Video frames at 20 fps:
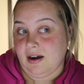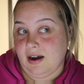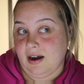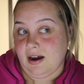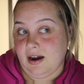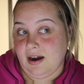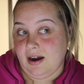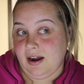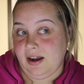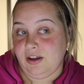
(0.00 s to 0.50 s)

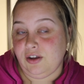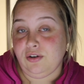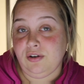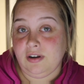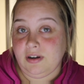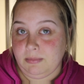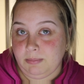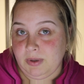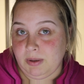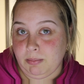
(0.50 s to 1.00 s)
I
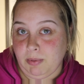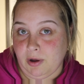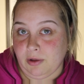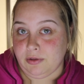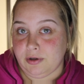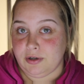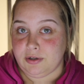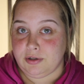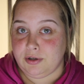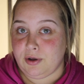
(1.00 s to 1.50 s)
couldn't be
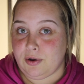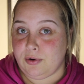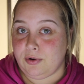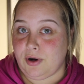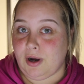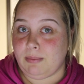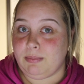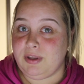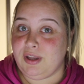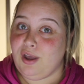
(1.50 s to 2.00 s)
bothered to go
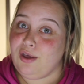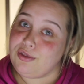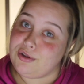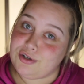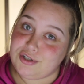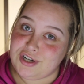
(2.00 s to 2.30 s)
grab the other